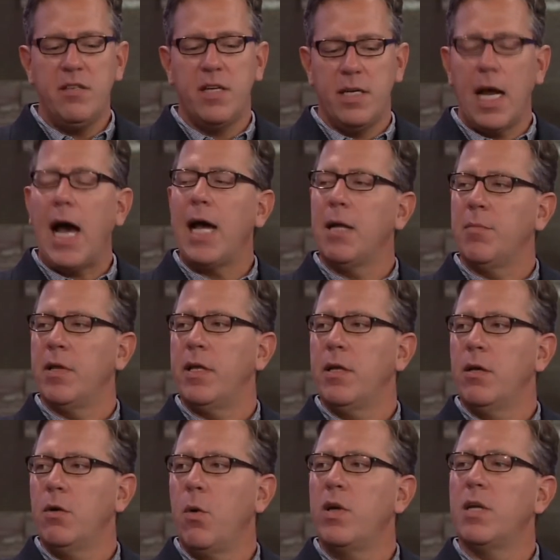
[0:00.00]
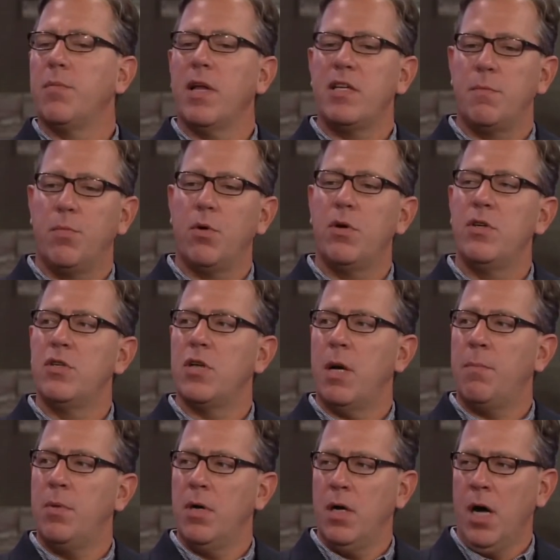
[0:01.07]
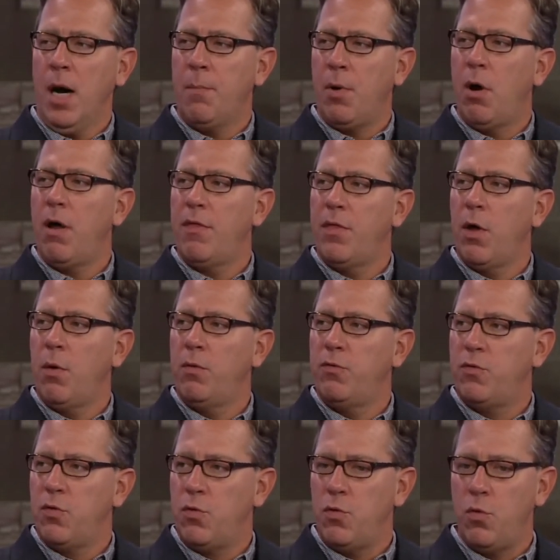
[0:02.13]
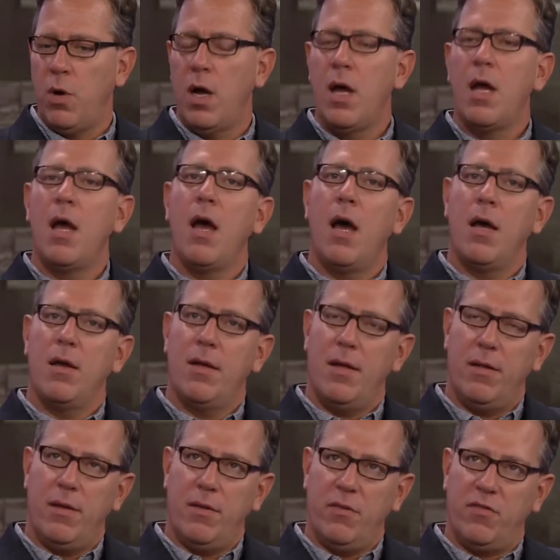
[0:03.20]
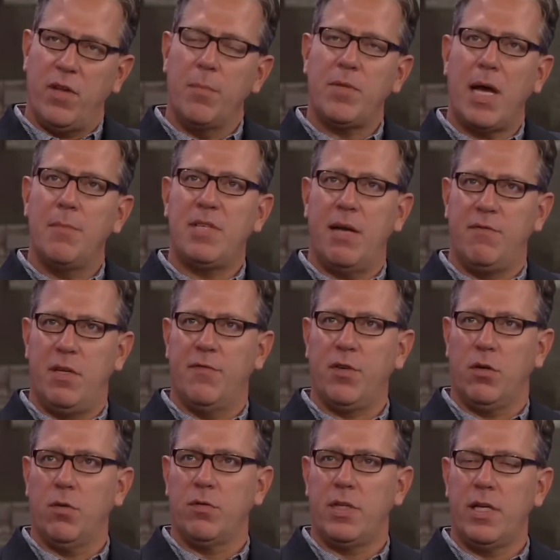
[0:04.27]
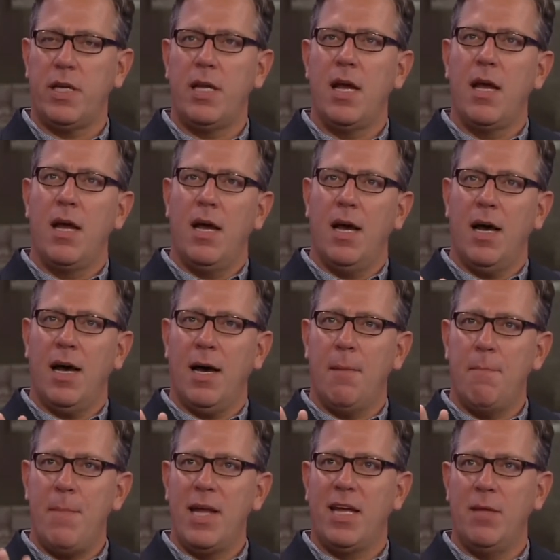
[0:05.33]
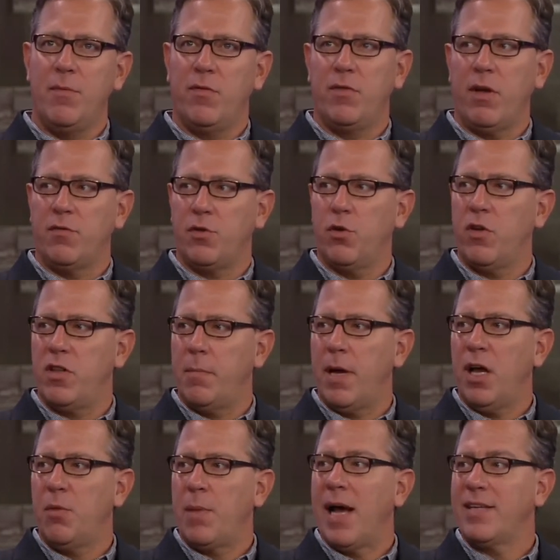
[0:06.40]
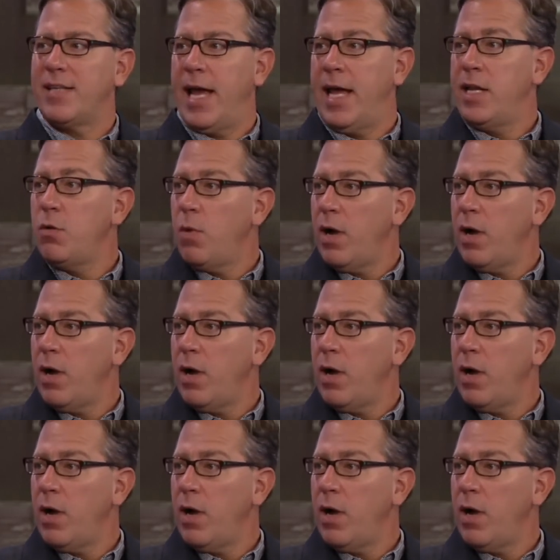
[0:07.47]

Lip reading: undeniably going to place burdens upon those who sometimes have difficulty making themselves heard at the ballot box